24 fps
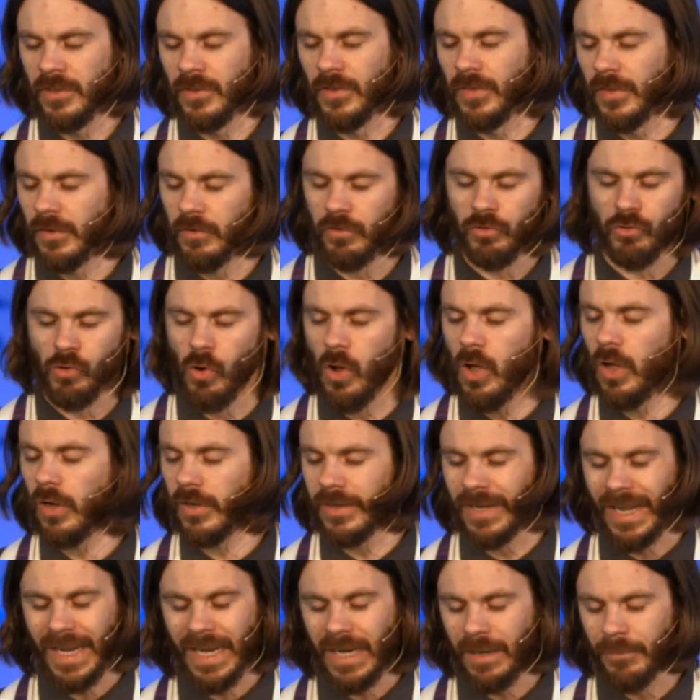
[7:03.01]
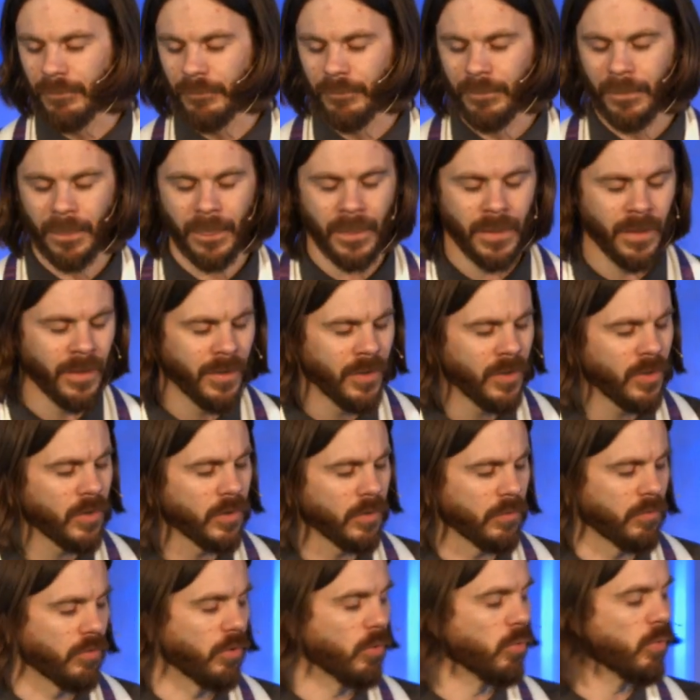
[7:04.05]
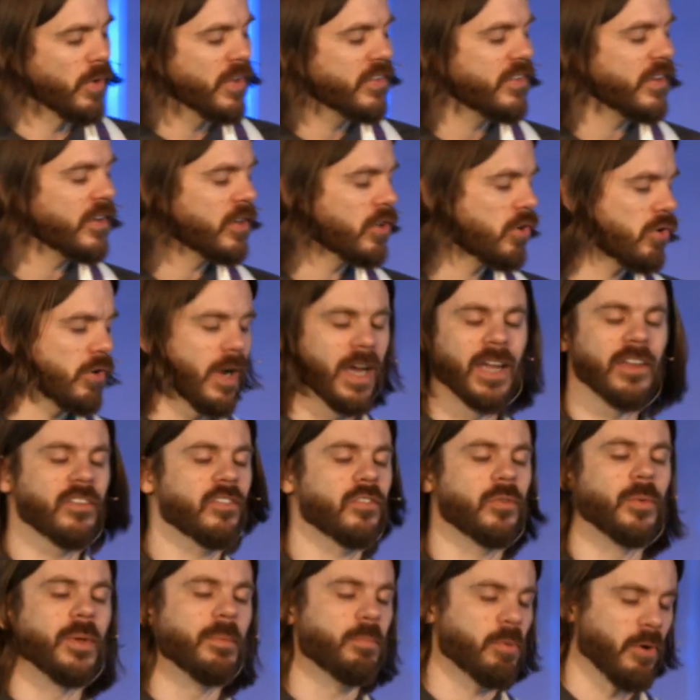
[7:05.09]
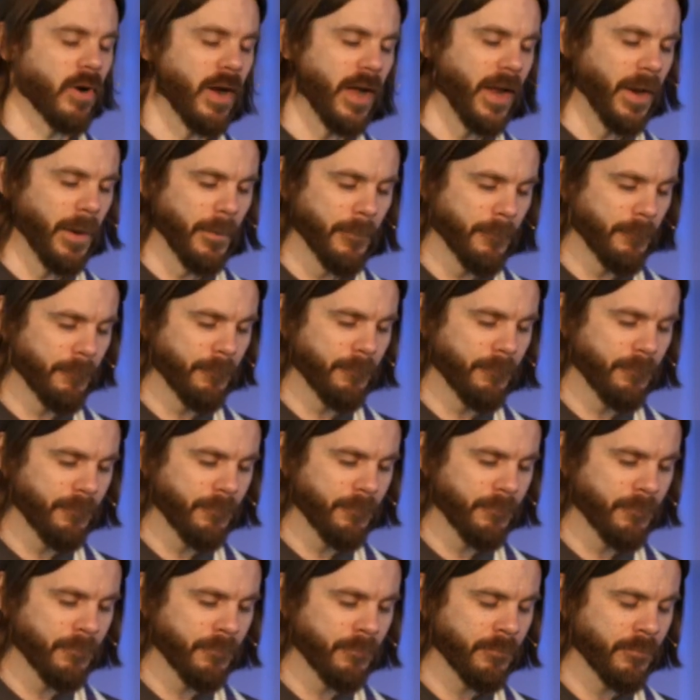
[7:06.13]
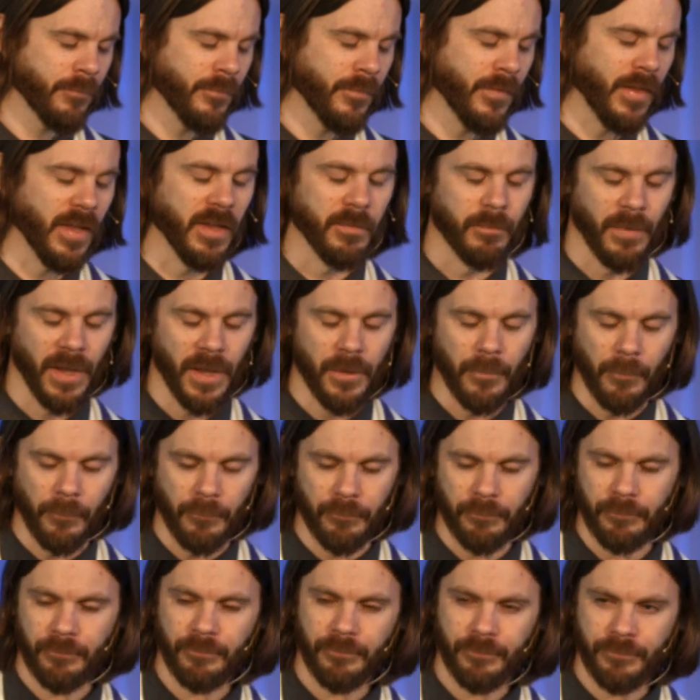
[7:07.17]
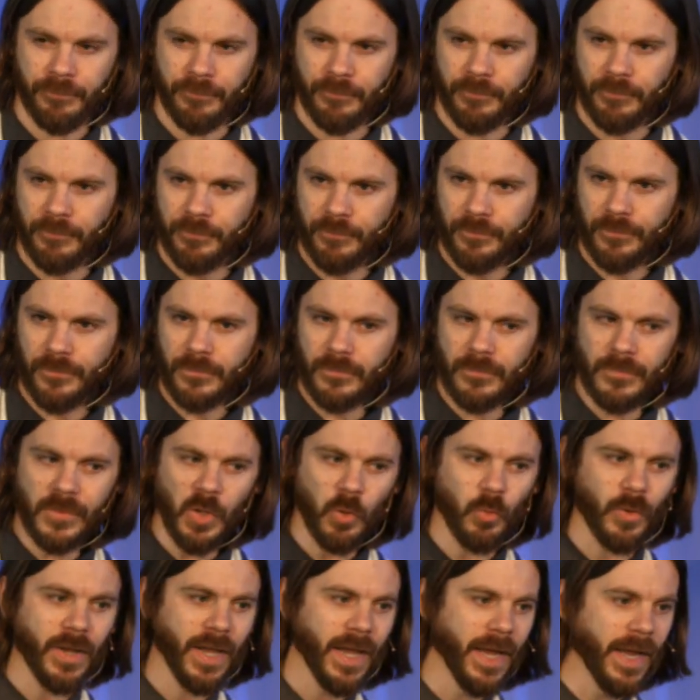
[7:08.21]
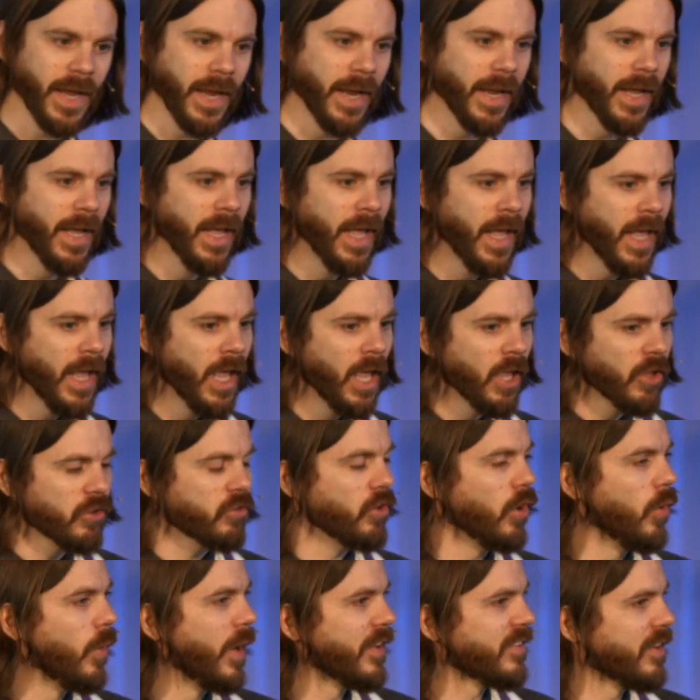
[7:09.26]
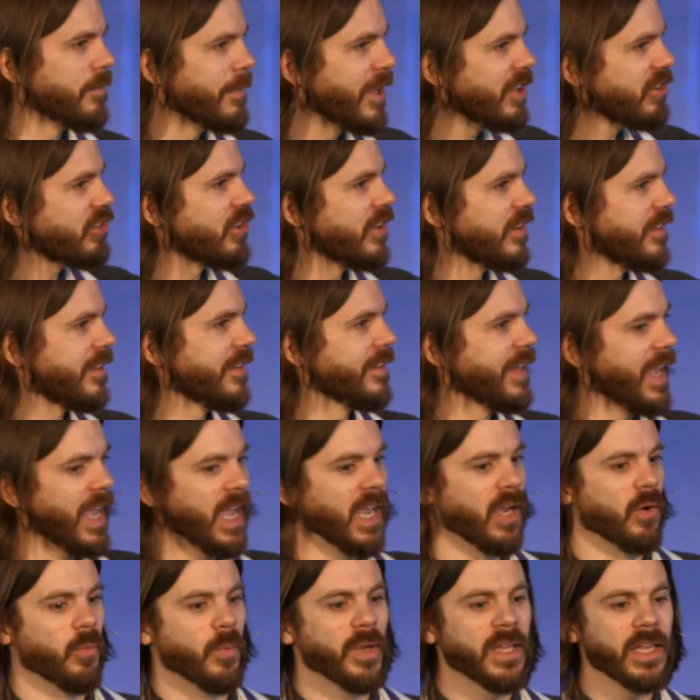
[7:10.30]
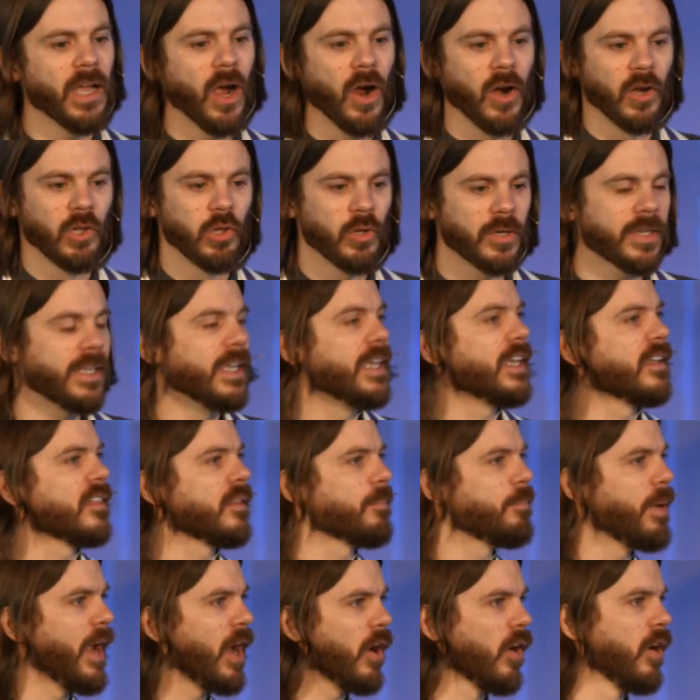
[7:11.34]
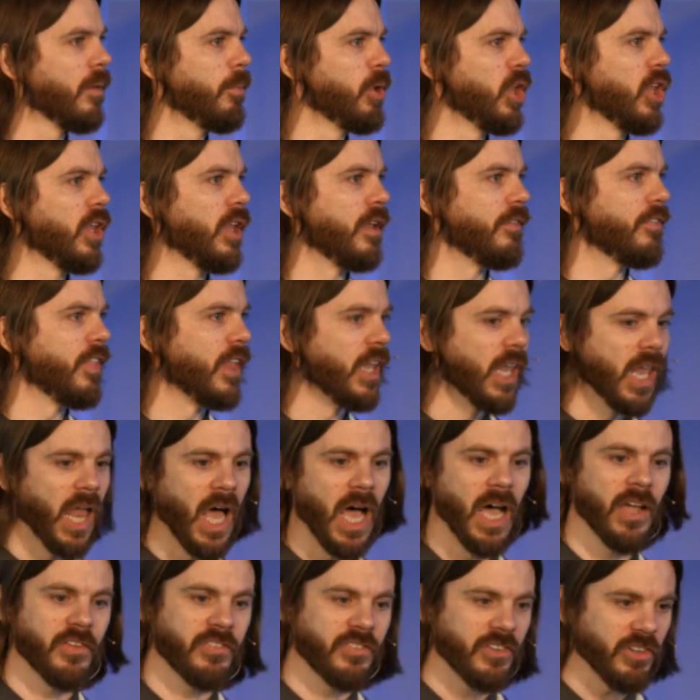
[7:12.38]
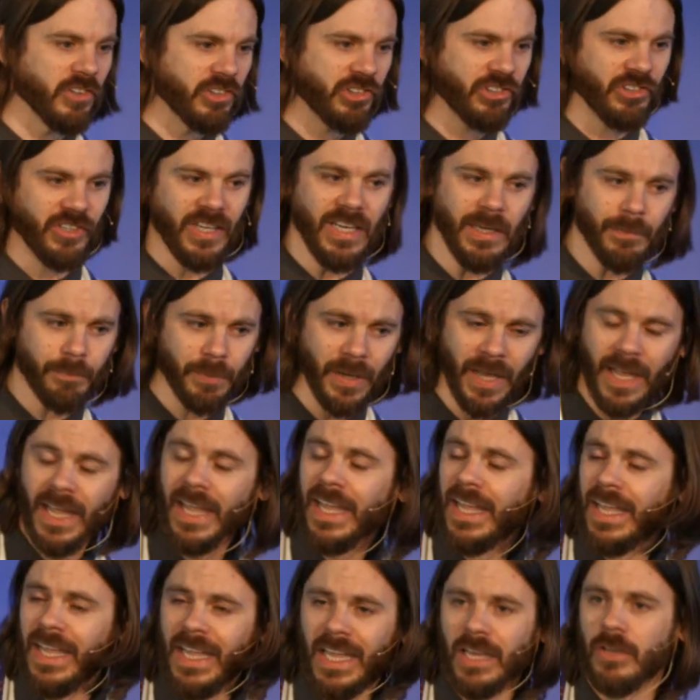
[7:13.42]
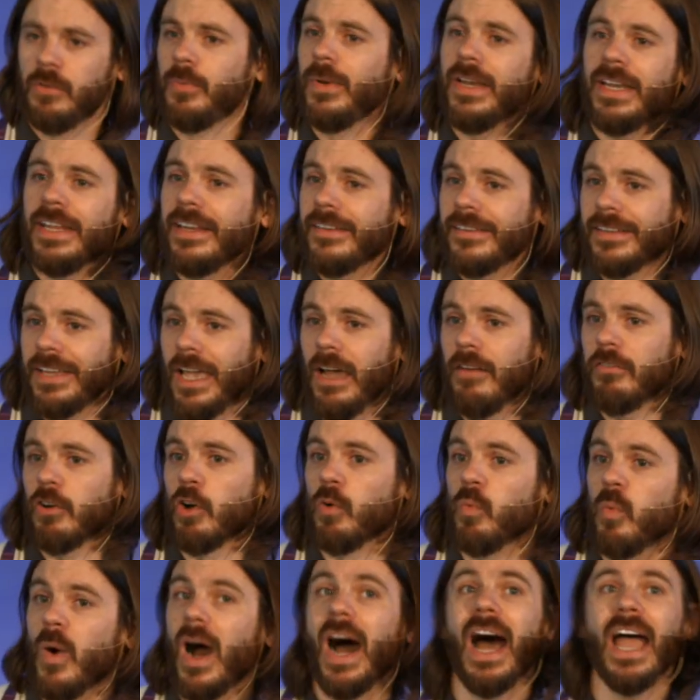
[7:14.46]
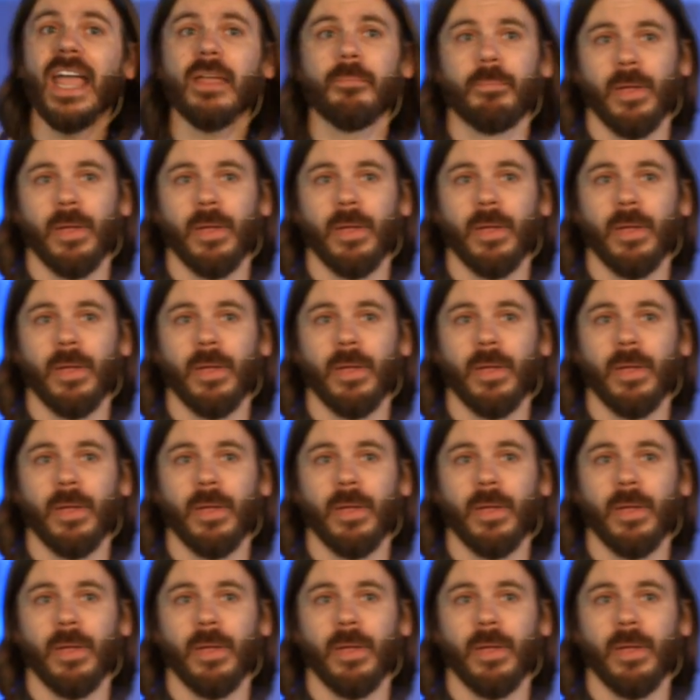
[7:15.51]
In the strong name of the risen Christ we pray. Amen. Okay, so as I mentioned today, we are looking at the parable of the lost sheep. And we need to cover why